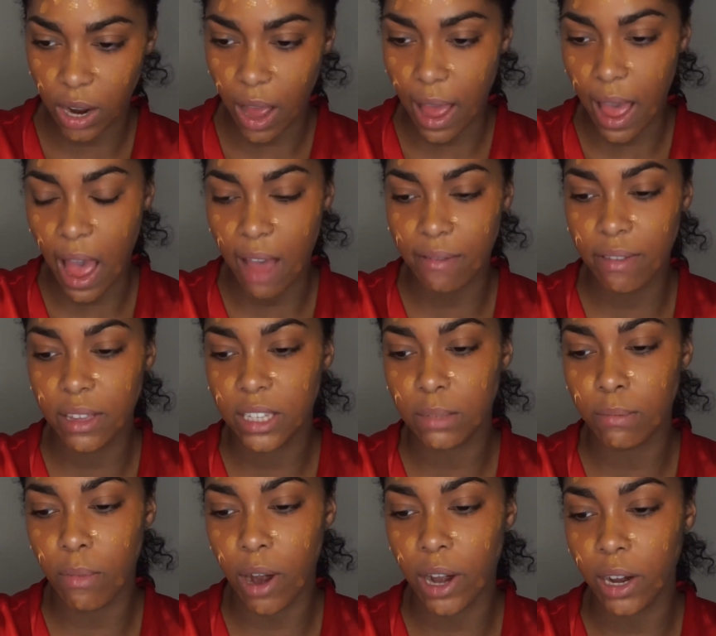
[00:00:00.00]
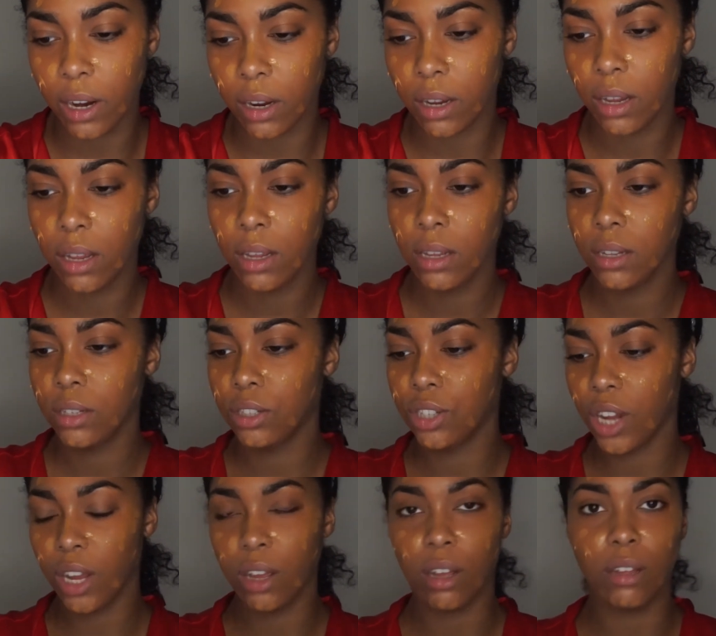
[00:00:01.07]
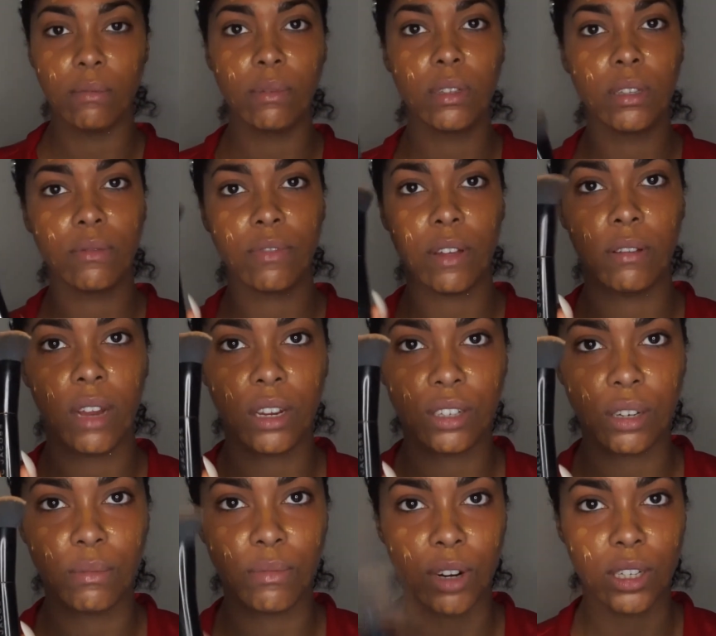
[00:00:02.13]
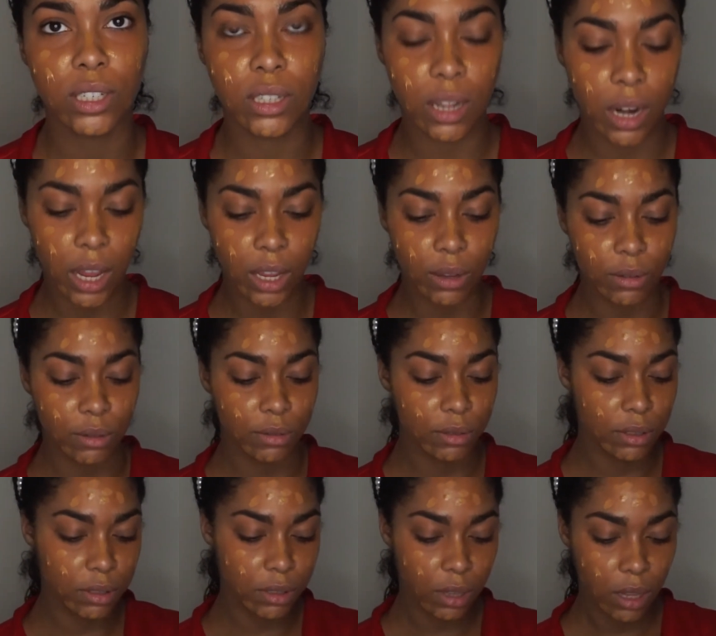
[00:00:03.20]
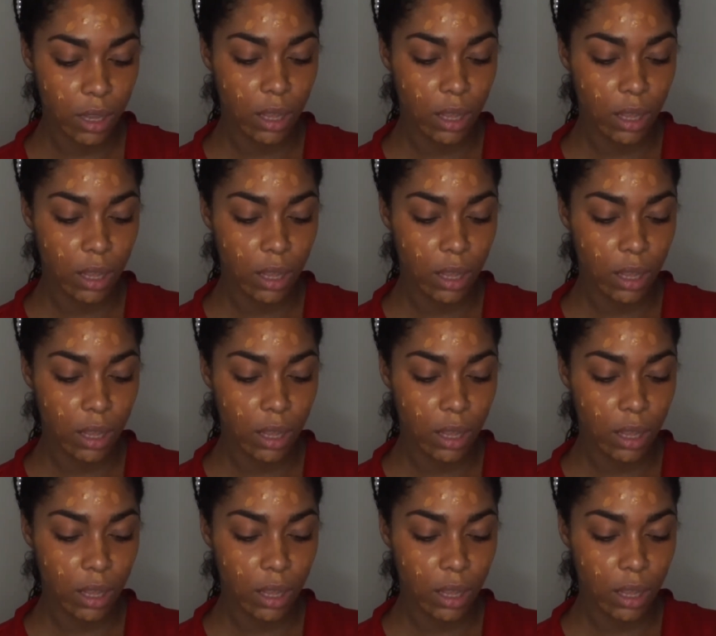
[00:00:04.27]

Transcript: I have this Marc Jacobs foundation brush that I use,